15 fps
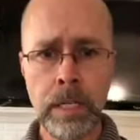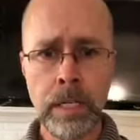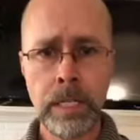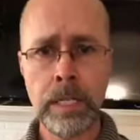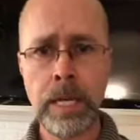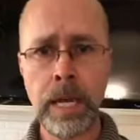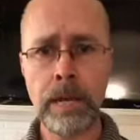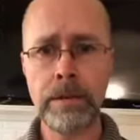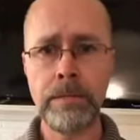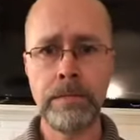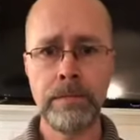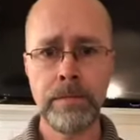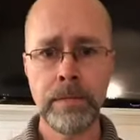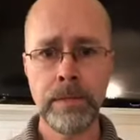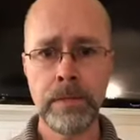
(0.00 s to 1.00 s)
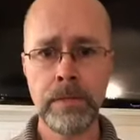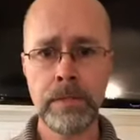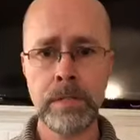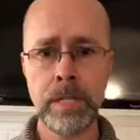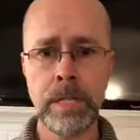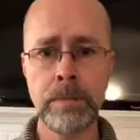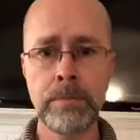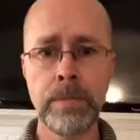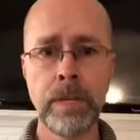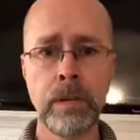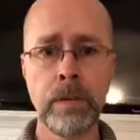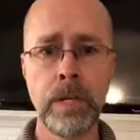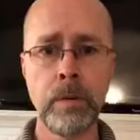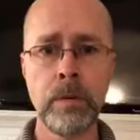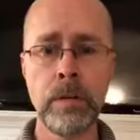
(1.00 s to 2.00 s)
Yeah, let's see.
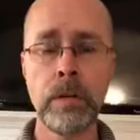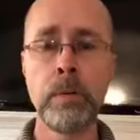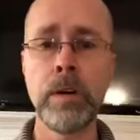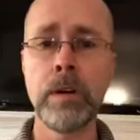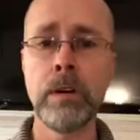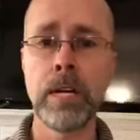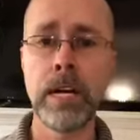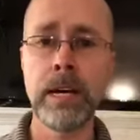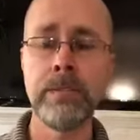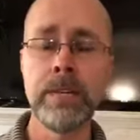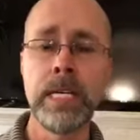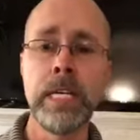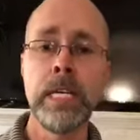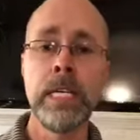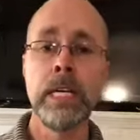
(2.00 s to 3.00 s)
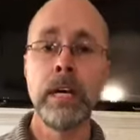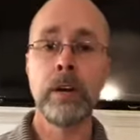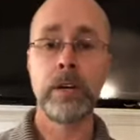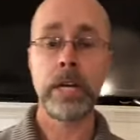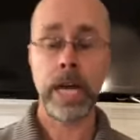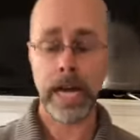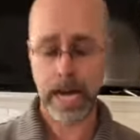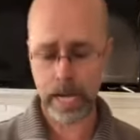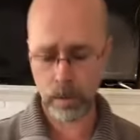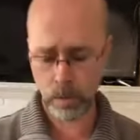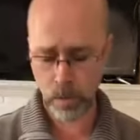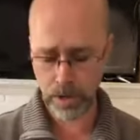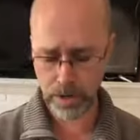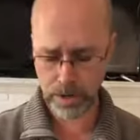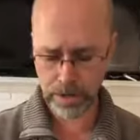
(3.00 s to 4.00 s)
Okay, we're, we are live. Okay, I had a
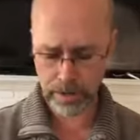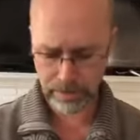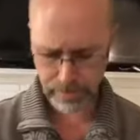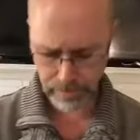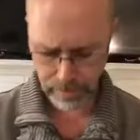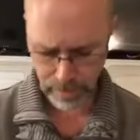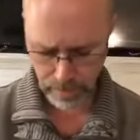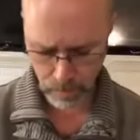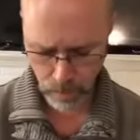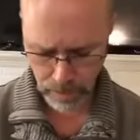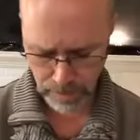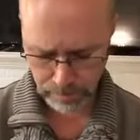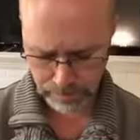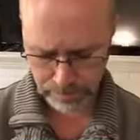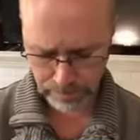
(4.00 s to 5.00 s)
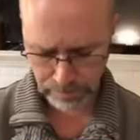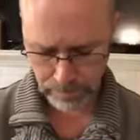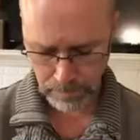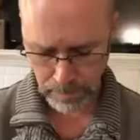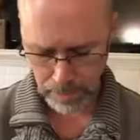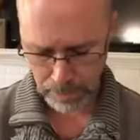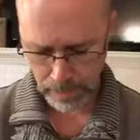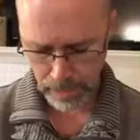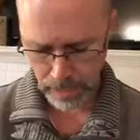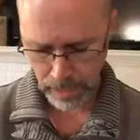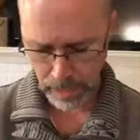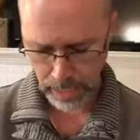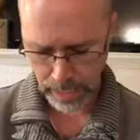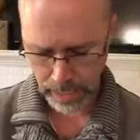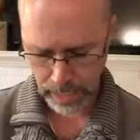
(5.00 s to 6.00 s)
word for someone,
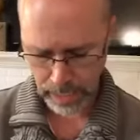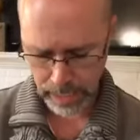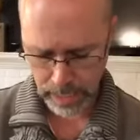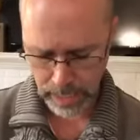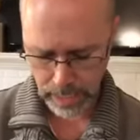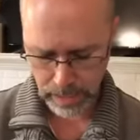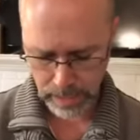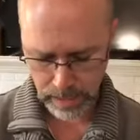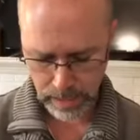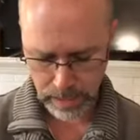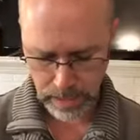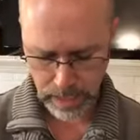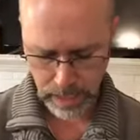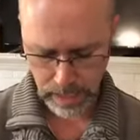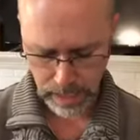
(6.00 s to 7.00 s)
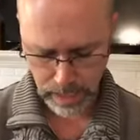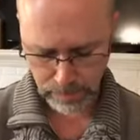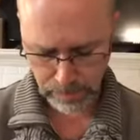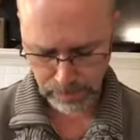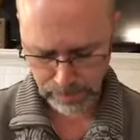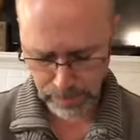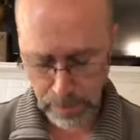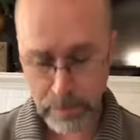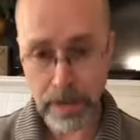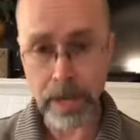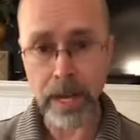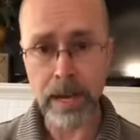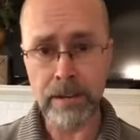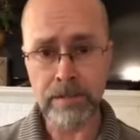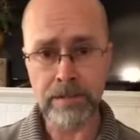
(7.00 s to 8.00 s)
and uh, it comes from a,
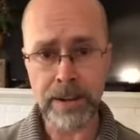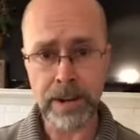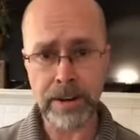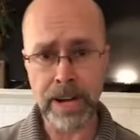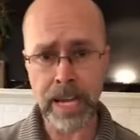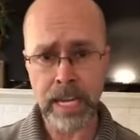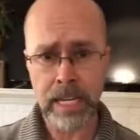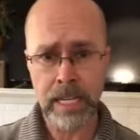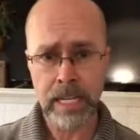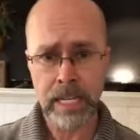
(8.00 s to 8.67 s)
a very